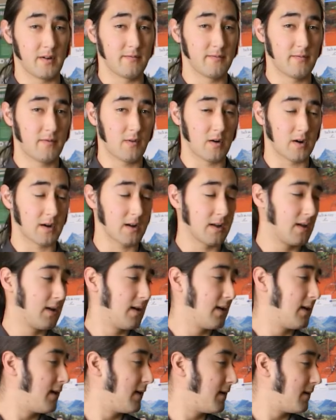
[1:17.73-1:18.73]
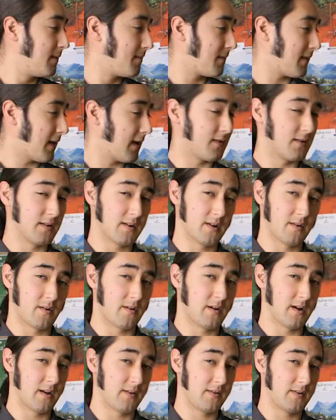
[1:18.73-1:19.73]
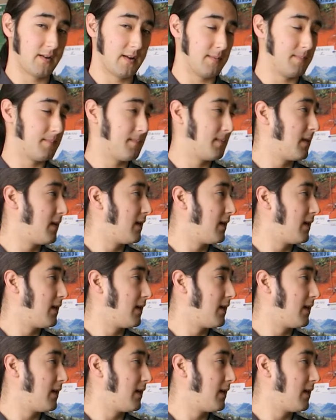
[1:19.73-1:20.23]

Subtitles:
and fork, as you can already see.